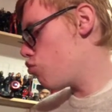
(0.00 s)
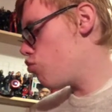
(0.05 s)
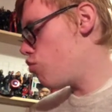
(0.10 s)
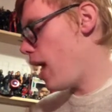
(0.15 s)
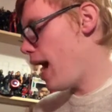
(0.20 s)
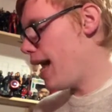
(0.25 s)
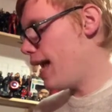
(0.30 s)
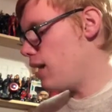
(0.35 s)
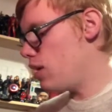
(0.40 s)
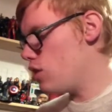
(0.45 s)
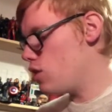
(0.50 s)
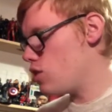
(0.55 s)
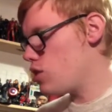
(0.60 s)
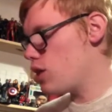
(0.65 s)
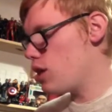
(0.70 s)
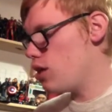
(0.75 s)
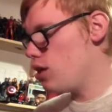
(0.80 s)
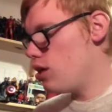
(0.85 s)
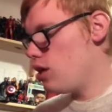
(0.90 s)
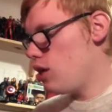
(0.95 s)

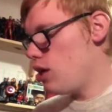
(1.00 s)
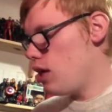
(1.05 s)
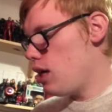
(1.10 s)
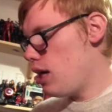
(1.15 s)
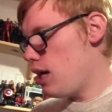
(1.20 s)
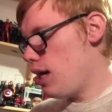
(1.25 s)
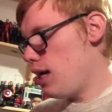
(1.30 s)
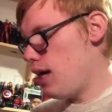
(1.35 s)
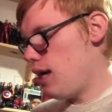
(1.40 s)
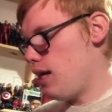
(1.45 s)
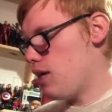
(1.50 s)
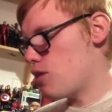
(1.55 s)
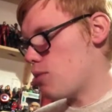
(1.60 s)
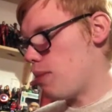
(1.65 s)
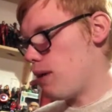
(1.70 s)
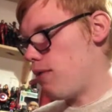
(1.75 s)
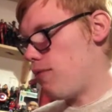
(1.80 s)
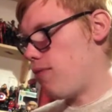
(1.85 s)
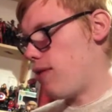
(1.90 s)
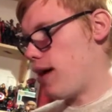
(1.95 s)
Grand. It is a
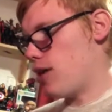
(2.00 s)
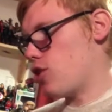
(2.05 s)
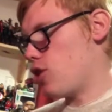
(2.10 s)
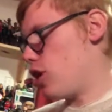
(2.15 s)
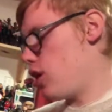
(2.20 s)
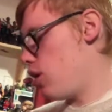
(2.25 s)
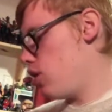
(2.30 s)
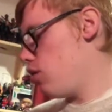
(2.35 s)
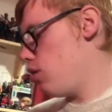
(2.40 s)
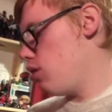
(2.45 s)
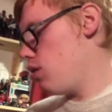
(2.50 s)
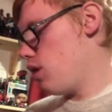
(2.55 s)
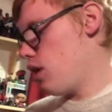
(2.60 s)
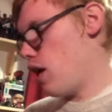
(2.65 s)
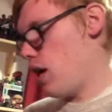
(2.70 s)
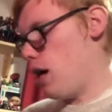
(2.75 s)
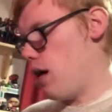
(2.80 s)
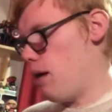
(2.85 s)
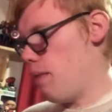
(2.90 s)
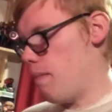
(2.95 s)
bit fragile,
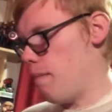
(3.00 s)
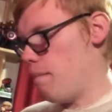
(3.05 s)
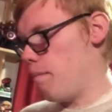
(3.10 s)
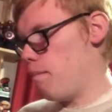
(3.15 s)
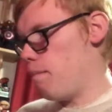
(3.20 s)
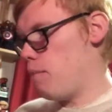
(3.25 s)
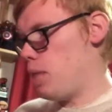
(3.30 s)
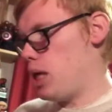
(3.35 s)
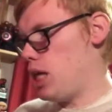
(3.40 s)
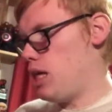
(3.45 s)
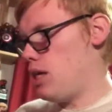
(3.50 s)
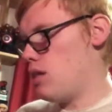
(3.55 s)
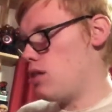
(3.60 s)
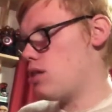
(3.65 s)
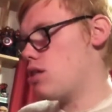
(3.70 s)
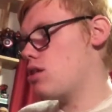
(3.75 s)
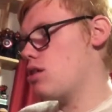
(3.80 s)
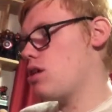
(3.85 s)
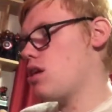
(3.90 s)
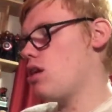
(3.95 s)
um, but
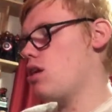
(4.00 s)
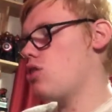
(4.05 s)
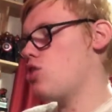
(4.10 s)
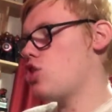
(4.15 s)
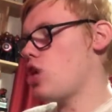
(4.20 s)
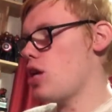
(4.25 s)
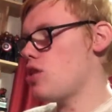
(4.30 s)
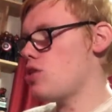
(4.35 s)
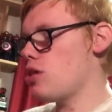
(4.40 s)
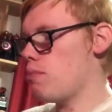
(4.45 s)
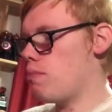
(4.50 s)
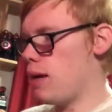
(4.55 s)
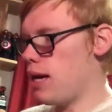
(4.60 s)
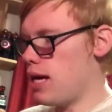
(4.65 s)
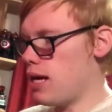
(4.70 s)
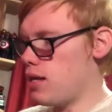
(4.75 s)
it's JCB.